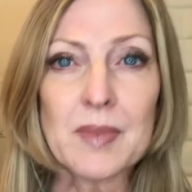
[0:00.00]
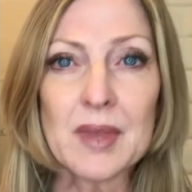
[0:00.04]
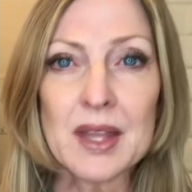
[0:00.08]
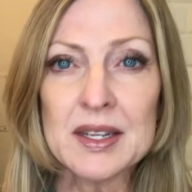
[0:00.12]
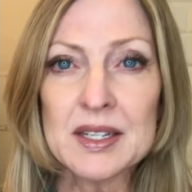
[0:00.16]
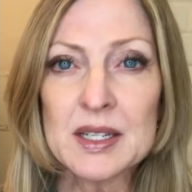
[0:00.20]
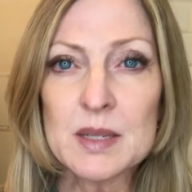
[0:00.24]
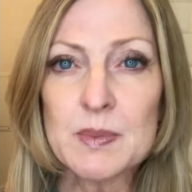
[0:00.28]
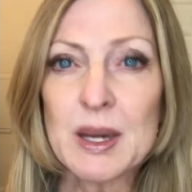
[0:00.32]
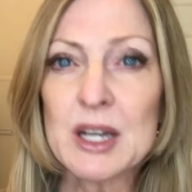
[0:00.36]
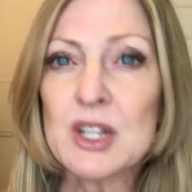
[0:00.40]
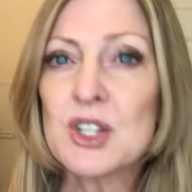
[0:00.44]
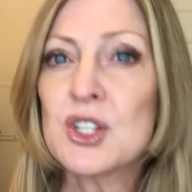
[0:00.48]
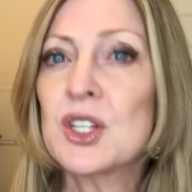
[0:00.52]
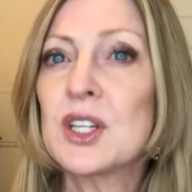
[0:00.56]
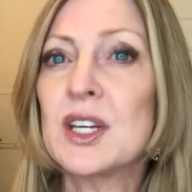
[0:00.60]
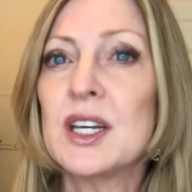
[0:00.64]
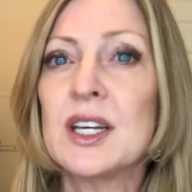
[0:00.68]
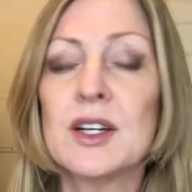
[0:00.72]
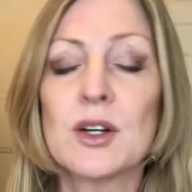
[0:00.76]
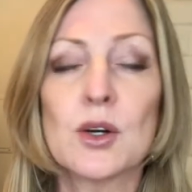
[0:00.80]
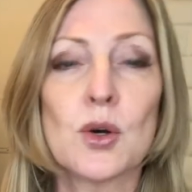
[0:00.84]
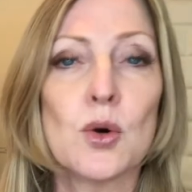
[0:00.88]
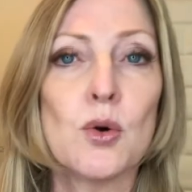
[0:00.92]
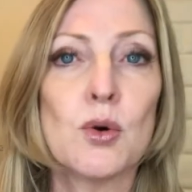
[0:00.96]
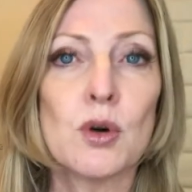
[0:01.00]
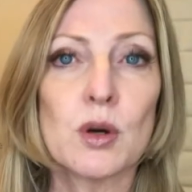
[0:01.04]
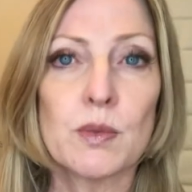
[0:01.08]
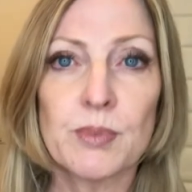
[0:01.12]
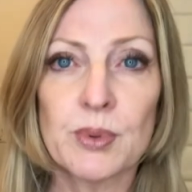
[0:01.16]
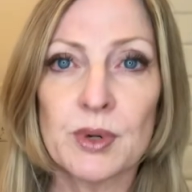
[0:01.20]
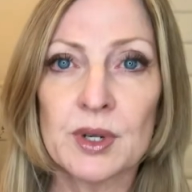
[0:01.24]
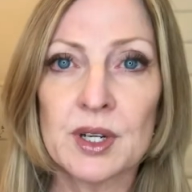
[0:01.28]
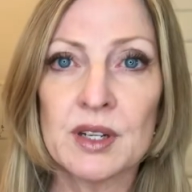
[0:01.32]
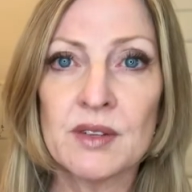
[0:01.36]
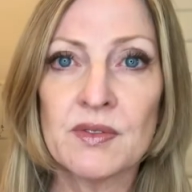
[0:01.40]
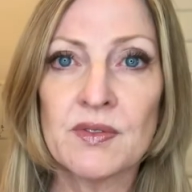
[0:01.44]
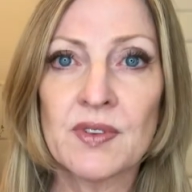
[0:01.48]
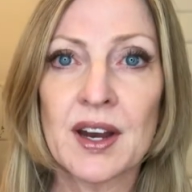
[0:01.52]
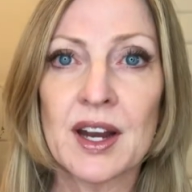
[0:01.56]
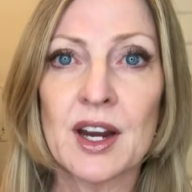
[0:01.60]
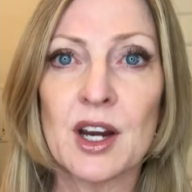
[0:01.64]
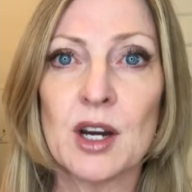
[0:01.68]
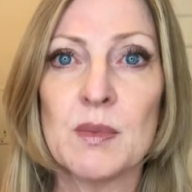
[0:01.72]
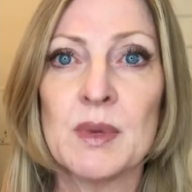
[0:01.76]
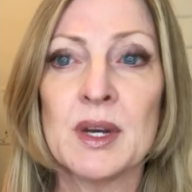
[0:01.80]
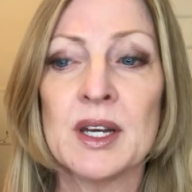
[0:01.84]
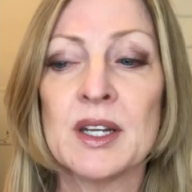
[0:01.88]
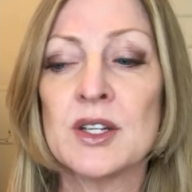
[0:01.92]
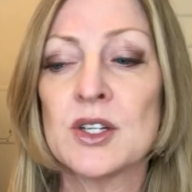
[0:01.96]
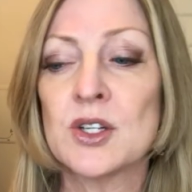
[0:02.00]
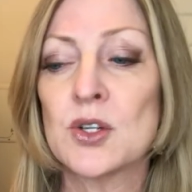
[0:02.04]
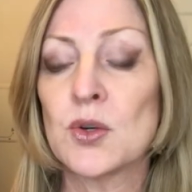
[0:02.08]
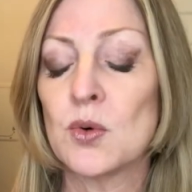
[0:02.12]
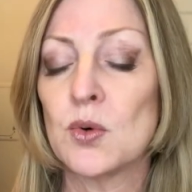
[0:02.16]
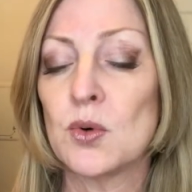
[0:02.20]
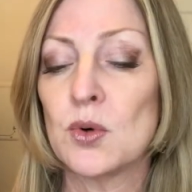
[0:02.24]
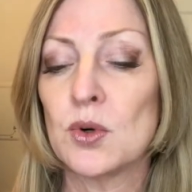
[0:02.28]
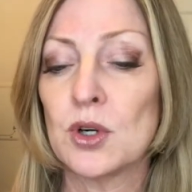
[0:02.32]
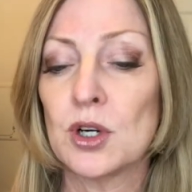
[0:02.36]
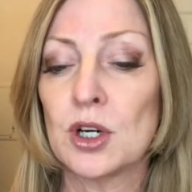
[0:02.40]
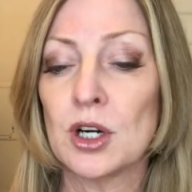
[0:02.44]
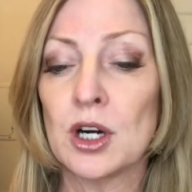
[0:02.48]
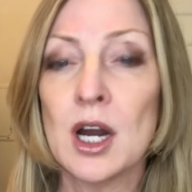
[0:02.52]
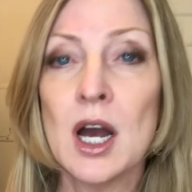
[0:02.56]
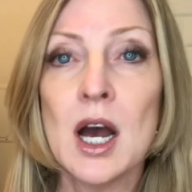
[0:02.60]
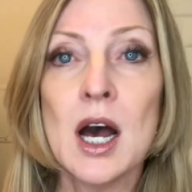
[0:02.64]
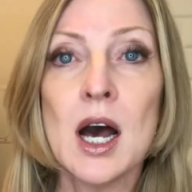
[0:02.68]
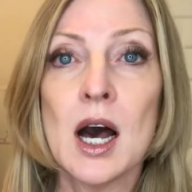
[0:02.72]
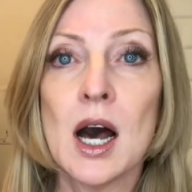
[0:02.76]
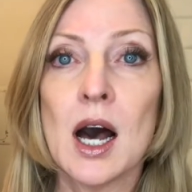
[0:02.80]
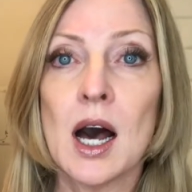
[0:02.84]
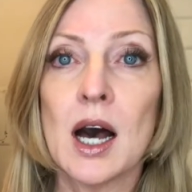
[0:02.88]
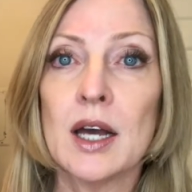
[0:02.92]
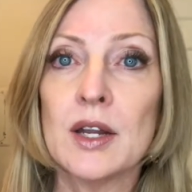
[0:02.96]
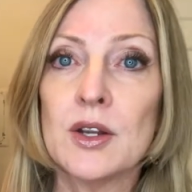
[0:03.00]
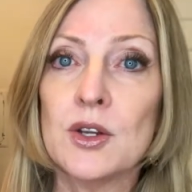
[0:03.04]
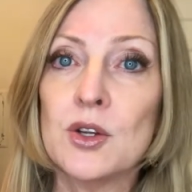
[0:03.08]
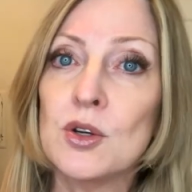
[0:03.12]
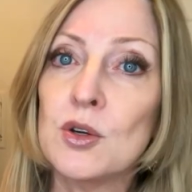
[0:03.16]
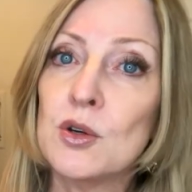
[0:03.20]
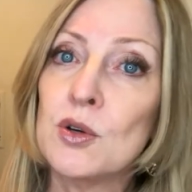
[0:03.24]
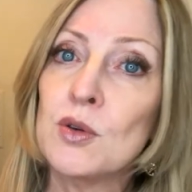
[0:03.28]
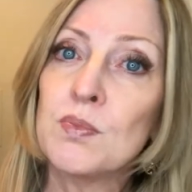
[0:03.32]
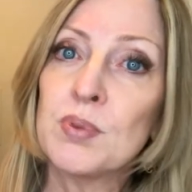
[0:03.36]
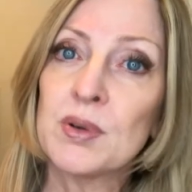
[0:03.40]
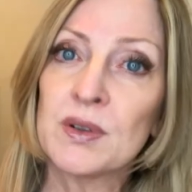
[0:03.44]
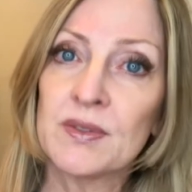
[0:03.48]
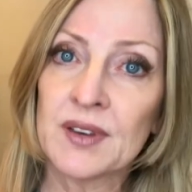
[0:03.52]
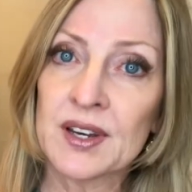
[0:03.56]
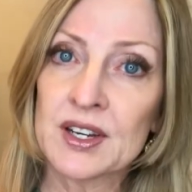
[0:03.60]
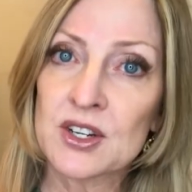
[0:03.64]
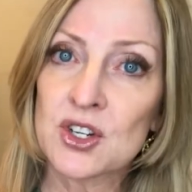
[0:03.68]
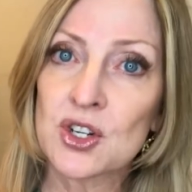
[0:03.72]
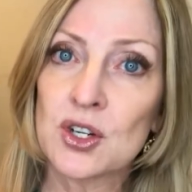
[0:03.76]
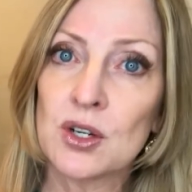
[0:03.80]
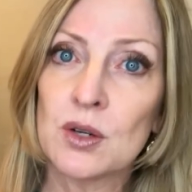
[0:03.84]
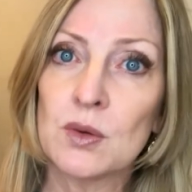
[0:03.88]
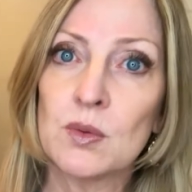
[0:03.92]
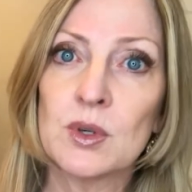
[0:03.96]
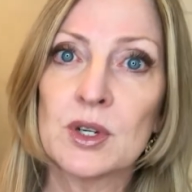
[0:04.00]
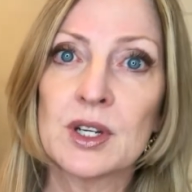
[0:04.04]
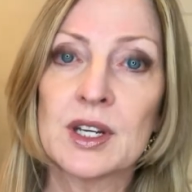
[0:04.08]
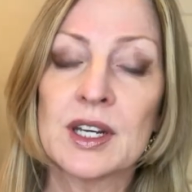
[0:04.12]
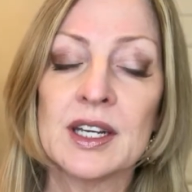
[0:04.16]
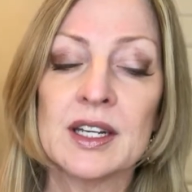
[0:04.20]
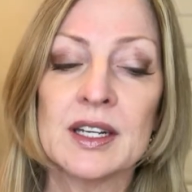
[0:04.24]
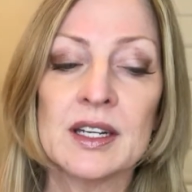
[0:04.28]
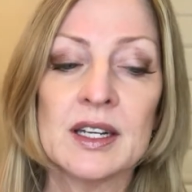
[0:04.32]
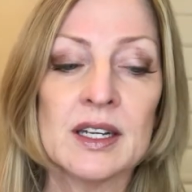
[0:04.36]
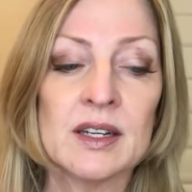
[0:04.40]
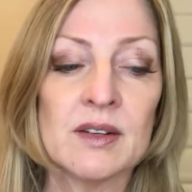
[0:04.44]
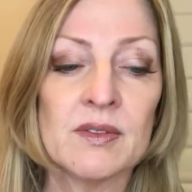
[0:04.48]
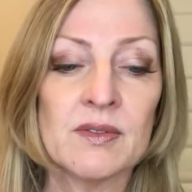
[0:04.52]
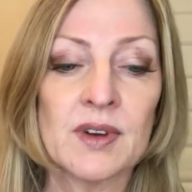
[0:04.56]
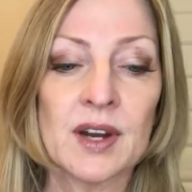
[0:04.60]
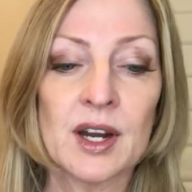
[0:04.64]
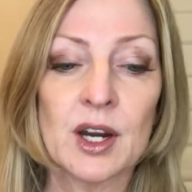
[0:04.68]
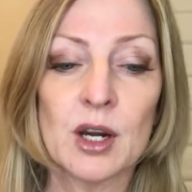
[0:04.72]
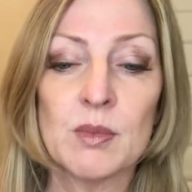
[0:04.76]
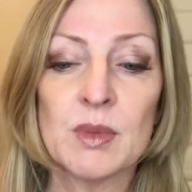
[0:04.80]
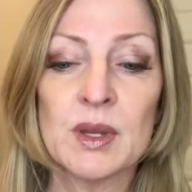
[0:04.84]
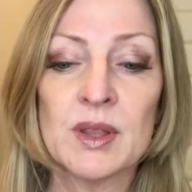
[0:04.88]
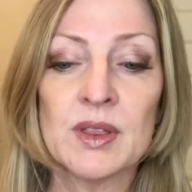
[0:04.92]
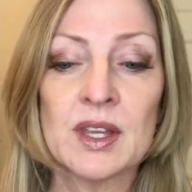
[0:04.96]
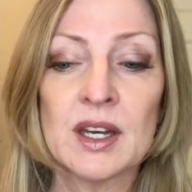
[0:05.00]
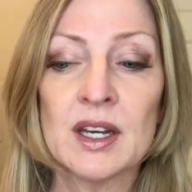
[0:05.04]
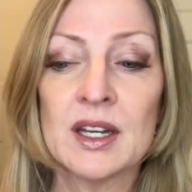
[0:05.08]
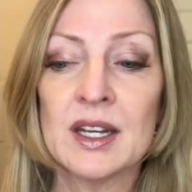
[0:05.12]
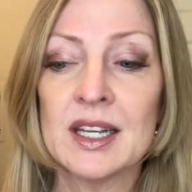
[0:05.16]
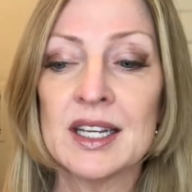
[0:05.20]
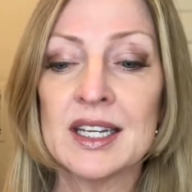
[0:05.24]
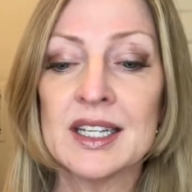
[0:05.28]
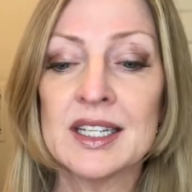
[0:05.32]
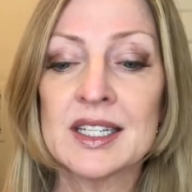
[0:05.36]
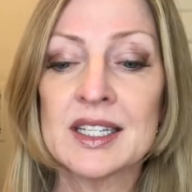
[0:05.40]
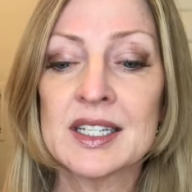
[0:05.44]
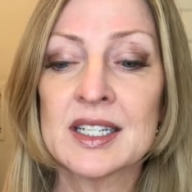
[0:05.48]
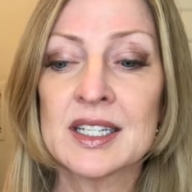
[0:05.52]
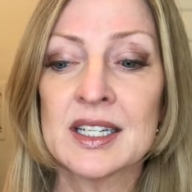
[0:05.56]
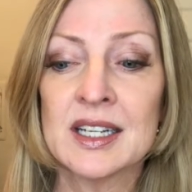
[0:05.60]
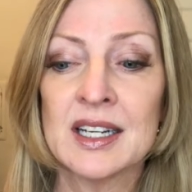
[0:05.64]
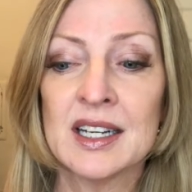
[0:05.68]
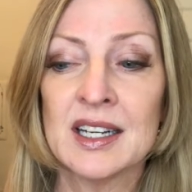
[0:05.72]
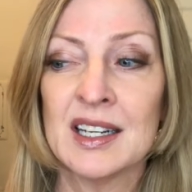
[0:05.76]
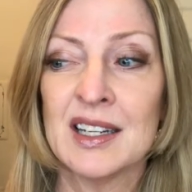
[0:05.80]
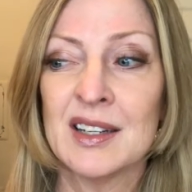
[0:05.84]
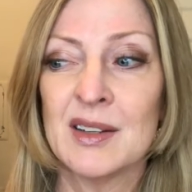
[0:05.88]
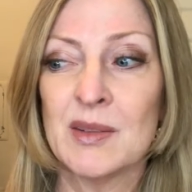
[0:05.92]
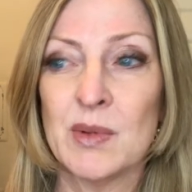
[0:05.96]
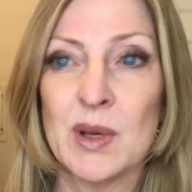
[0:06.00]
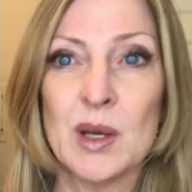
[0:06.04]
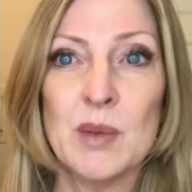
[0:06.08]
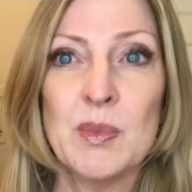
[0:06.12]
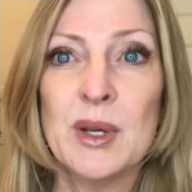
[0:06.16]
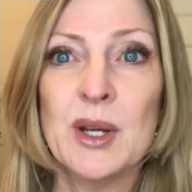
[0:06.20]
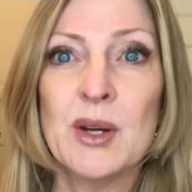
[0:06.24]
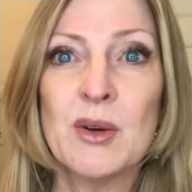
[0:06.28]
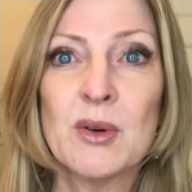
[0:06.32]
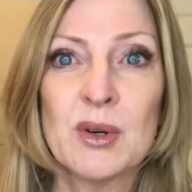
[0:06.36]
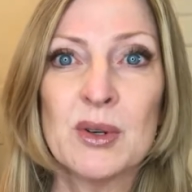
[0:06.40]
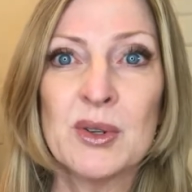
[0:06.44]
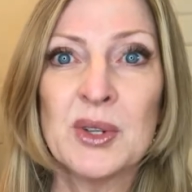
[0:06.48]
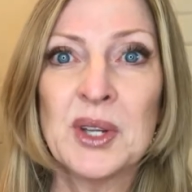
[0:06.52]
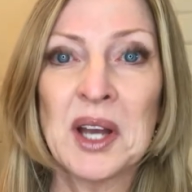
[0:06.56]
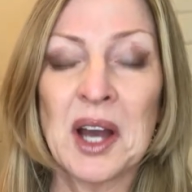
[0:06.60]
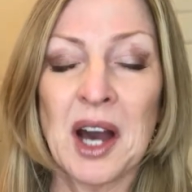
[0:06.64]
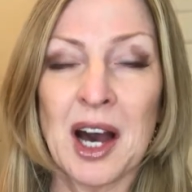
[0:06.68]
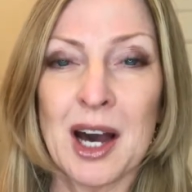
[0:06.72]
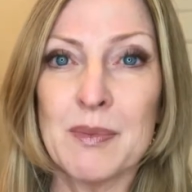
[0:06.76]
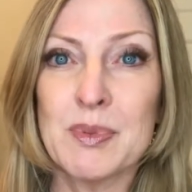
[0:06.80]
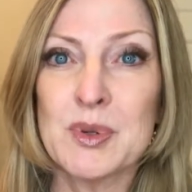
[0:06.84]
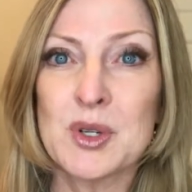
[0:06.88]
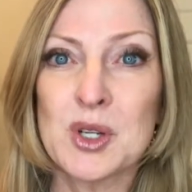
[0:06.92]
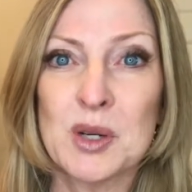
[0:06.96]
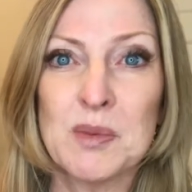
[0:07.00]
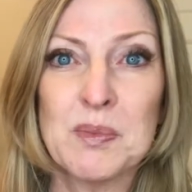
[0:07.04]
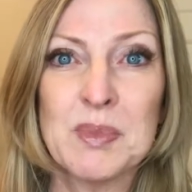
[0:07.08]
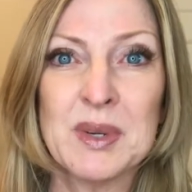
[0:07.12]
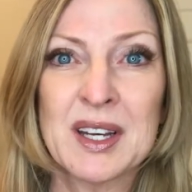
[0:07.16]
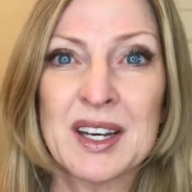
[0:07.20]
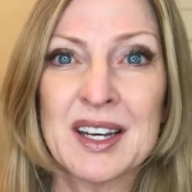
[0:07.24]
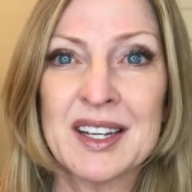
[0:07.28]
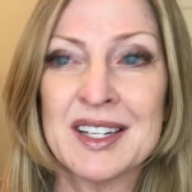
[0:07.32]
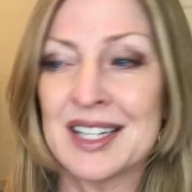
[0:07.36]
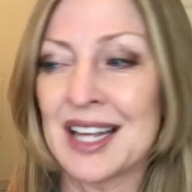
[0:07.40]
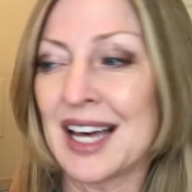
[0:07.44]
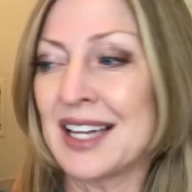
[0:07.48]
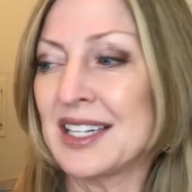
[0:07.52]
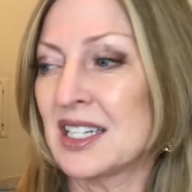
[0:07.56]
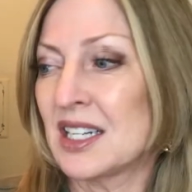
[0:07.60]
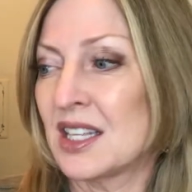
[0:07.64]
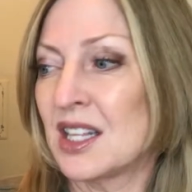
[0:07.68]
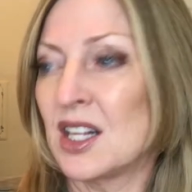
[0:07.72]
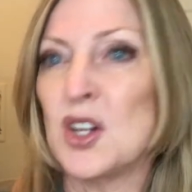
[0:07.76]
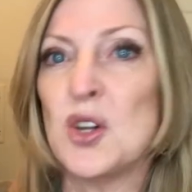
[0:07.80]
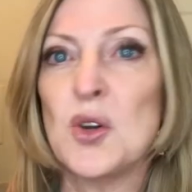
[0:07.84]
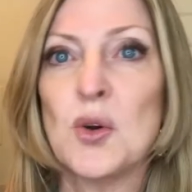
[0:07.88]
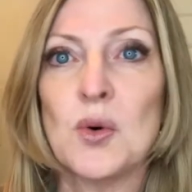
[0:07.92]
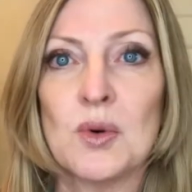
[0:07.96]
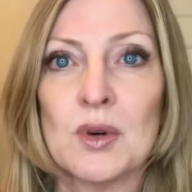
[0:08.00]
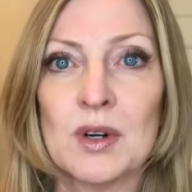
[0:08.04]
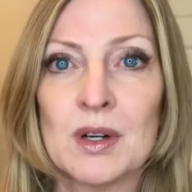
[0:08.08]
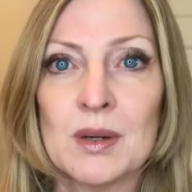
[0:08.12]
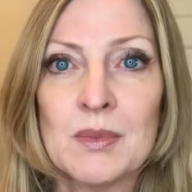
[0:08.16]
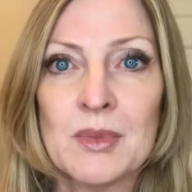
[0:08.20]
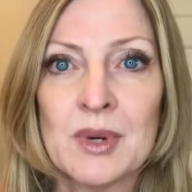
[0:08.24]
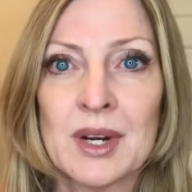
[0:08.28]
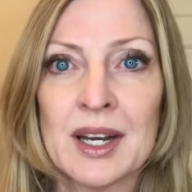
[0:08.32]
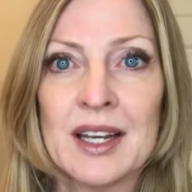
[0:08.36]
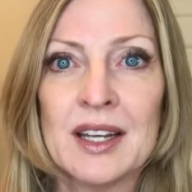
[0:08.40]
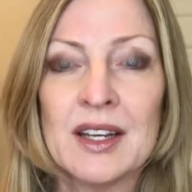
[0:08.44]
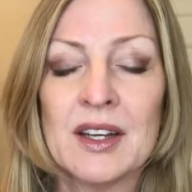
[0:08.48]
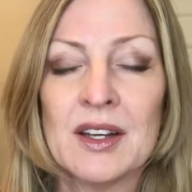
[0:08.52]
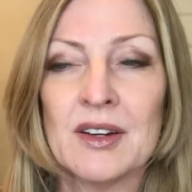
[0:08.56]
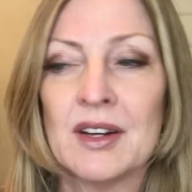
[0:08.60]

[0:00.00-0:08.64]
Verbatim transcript: especially in a corporate environment or a new professional working environment, that it's Maybe your only option because that's the norm, right?